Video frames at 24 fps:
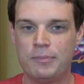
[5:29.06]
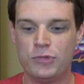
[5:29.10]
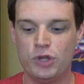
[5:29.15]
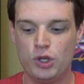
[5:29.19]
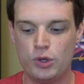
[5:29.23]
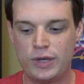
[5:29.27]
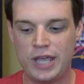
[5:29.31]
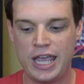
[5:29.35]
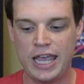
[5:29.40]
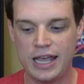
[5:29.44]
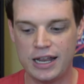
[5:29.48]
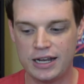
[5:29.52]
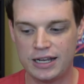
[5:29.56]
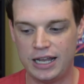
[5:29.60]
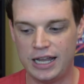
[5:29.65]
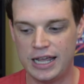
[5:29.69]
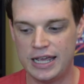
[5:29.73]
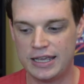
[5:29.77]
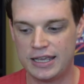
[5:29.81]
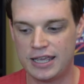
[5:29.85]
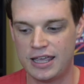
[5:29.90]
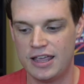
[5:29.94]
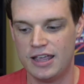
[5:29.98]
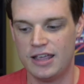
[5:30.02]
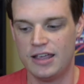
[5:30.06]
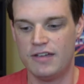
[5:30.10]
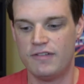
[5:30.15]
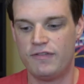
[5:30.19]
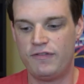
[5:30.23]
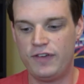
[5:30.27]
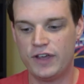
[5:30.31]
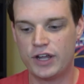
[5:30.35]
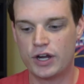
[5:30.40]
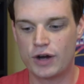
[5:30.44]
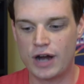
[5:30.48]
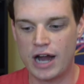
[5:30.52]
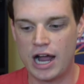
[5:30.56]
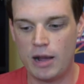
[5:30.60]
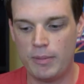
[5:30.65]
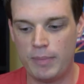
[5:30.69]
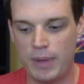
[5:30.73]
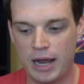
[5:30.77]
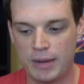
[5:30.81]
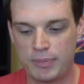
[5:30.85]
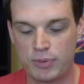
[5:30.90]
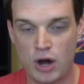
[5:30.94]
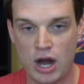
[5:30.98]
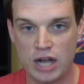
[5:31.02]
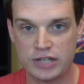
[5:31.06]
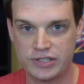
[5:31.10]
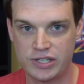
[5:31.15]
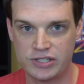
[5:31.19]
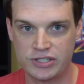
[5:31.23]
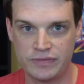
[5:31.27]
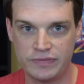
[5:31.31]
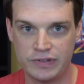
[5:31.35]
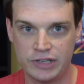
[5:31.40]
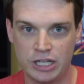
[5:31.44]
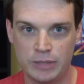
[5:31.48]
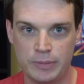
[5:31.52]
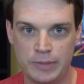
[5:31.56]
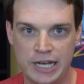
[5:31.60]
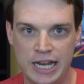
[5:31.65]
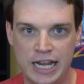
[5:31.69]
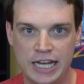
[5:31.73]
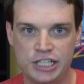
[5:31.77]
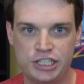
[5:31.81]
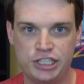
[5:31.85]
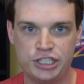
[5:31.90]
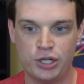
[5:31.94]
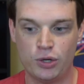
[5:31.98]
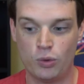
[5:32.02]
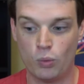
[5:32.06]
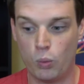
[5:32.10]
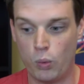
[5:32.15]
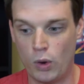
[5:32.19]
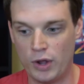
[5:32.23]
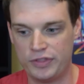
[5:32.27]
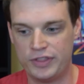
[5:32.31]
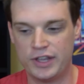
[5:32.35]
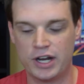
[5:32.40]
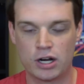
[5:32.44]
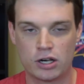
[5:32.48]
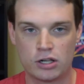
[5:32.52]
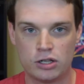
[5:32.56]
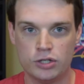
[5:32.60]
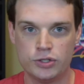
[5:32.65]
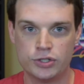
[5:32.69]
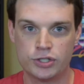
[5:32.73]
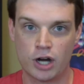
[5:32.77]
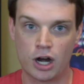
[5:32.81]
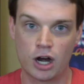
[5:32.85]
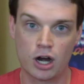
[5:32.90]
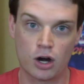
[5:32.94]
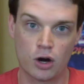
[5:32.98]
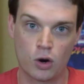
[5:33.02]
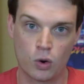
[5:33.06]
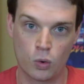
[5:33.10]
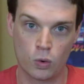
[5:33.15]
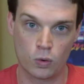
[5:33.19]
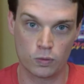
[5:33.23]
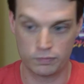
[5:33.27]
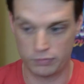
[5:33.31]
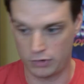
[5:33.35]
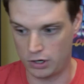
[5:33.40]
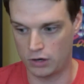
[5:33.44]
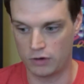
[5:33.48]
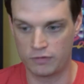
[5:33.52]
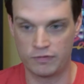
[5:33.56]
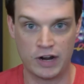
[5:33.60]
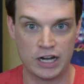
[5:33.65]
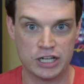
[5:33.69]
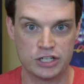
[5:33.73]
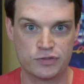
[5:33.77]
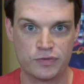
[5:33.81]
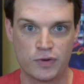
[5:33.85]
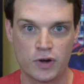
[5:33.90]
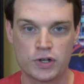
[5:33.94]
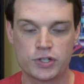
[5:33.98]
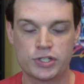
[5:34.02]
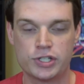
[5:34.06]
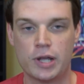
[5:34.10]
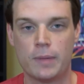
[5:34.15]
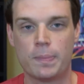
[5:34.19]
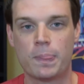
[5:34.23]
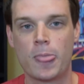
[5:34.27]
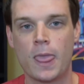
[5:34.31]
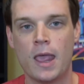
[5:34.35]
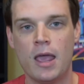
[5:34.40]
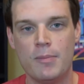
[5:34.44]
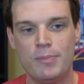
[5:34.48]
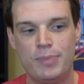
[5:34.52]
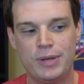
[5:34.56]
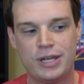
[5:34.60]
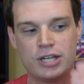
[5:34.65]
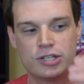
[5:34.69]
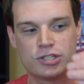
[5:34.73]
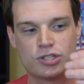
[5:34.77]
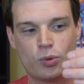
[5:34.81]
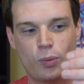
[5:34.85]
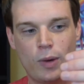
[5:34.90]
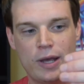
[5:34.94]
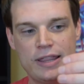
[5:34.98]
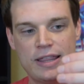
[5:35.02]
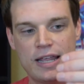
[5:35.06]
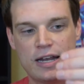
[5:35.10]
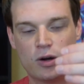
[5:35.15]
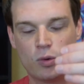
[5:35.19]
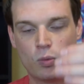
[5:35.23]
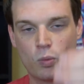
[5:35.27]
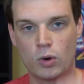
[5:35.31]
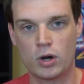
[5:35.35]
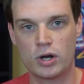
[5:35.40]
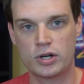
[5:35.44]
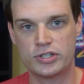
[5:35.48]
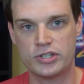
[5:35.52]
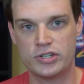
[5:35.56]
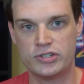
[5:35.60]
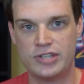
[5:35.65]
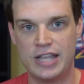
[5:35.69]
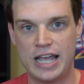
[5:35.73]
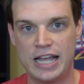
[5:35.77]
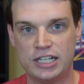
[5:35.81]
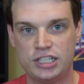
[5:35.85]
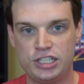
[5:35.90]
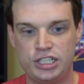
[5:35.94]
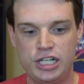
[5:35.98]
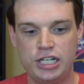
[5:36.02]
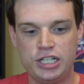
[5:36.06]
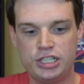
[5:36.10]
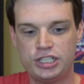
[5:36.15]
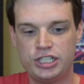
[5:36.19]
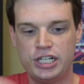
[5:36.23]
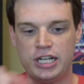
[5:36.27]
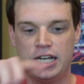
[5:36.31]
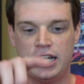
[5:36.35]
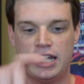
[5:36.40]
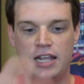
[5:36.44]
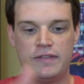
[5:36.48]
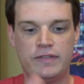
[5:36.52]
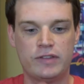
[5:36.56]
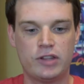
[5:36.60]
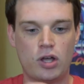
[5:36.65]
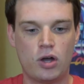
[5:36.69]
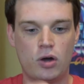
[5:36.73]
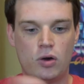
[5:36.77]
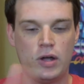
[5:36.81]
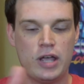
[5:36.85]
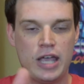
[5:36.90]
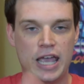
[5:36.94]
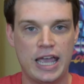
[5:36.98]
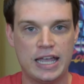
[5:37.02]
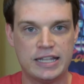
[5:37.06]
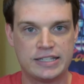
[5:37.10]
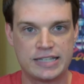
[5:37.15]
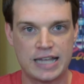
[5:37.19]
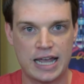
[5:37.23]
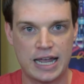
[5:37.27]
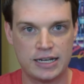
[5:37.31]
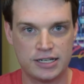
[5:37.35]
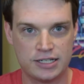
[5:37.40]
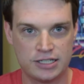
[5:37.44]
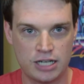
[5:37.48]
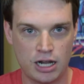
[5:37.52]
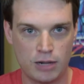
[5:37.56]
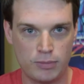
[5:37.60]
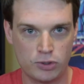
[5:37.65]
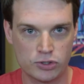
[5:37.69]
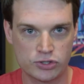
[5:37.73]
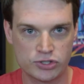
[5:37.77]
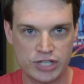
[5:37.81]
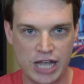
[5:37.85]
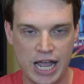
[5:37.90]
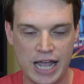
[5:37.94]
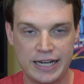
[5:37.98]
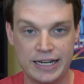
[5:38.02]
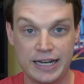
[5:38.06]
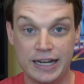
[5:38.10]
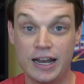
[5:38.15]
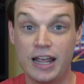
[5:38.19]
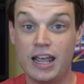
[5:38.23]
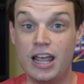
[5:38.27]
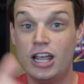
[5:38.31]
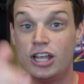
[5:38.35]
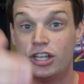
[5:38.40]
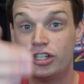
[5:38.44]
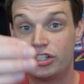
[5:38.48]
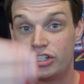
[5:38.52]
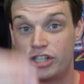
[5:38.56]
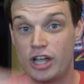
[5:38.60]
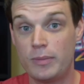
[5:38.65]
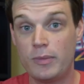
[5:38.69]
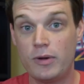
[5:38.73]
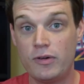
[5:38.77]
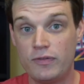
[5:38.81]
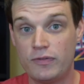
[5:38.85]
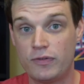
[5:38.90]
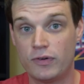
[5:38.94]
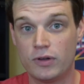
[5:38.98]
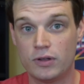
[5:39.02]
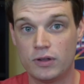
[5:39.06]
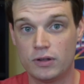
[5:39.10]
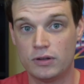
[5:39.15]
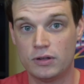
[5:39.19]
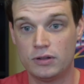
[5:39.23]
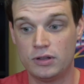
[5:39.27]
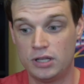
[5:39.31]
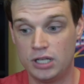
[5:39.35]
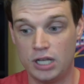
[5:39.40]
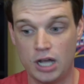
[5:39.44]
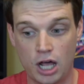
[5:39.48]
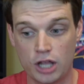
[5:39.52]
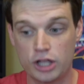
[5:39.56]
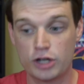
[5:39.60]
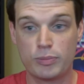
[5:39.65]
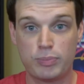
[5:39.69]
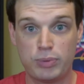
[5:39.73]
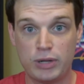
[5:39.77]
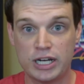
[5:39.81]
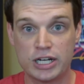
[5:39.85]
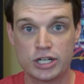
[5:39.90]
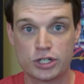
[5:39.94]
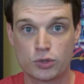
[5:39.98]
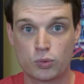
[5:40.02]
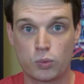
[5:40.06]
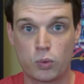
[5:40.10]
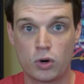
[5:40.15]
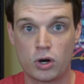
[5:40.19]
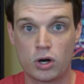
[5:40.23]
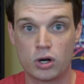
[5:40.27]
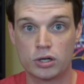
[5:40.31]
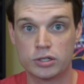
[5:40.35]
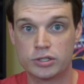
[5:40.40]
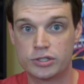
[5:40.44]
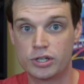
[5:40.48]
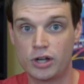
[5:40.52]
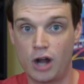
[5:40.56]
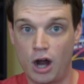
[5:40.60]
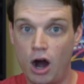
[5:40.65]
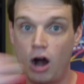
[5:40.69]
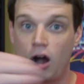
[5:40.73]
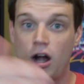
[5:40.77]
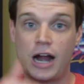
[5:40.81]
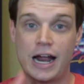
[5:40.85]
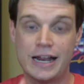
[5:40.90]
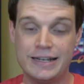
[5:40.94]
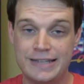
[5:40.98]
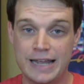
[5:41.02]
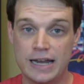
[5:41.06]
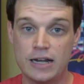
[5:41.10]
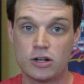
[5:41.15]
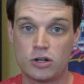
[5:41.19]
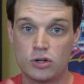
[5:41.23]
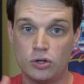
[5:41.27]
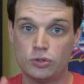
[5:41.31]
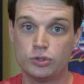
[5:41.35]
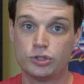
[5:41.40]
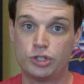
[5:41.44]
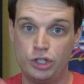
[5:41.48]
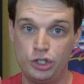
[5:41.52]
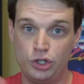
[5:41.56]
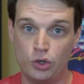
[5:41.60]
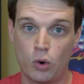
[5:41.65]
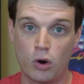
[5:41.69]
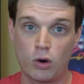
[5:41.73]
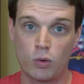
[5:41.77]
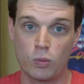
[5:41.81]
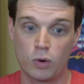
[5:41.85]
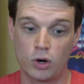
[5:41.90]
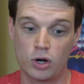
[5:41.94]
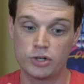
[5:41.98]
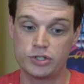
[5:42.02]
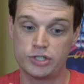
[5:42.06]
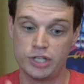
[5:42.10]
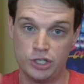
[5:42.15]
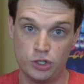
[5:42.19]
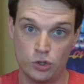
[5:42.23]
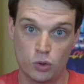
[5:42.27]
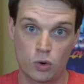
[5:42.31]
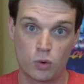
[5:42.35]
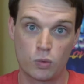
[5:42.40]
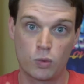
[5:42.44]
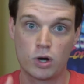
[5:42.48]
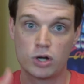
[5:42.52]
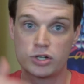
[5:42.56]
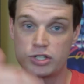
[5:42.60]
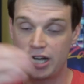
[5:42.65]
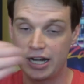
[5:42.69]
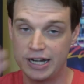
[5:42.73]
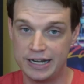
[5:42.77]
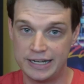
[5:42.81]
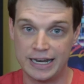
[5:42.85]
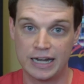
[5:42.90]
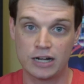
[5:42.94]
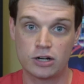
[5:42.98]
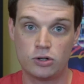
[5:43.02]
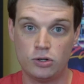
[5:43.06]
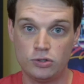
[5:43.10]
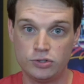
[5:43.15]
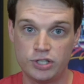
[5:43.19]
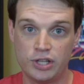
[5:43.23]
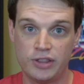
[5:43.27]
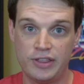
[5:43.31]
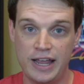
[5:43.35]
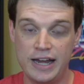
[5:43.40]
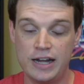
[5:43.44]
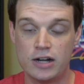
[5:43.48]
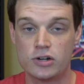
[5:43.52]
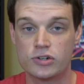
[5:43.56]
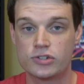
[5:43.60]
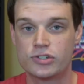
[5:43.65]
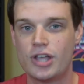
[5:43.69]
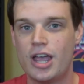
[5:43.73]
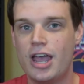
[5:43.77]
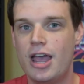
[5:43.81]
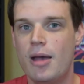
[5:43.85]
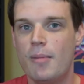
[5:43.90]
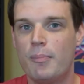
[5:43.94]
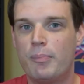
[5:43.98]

You can't like figure out by process of elimination what their clues are or vice versa. Because the way that it works is that cheat sheet, even though it's got double-sided, some of the other player's words are identical to your words, and your words are identical to theirs.